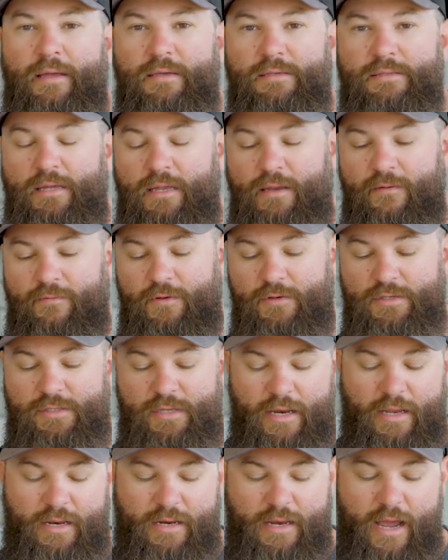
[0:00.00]
is that if you
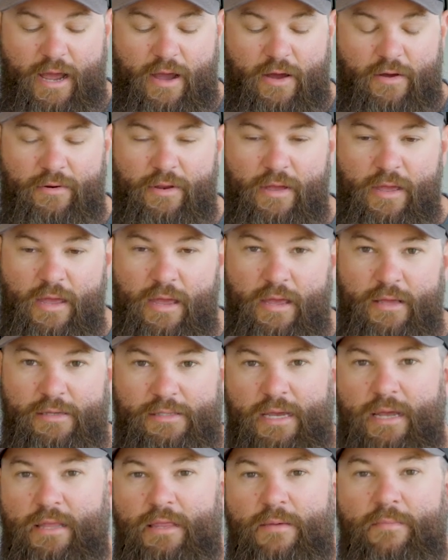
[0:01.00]
set it down,
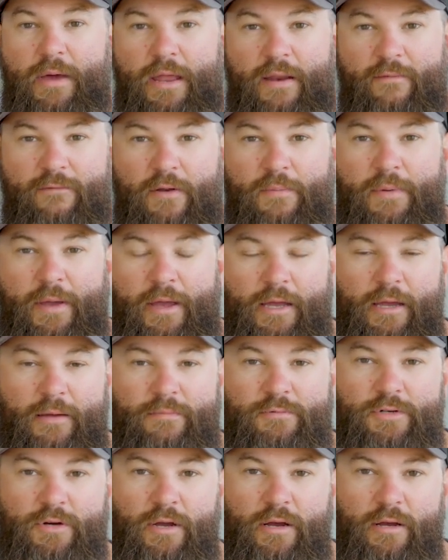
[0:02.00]
say in the bed of your
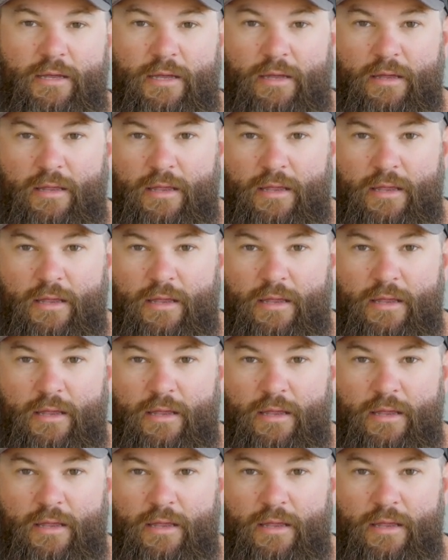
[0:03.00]
pickup truck,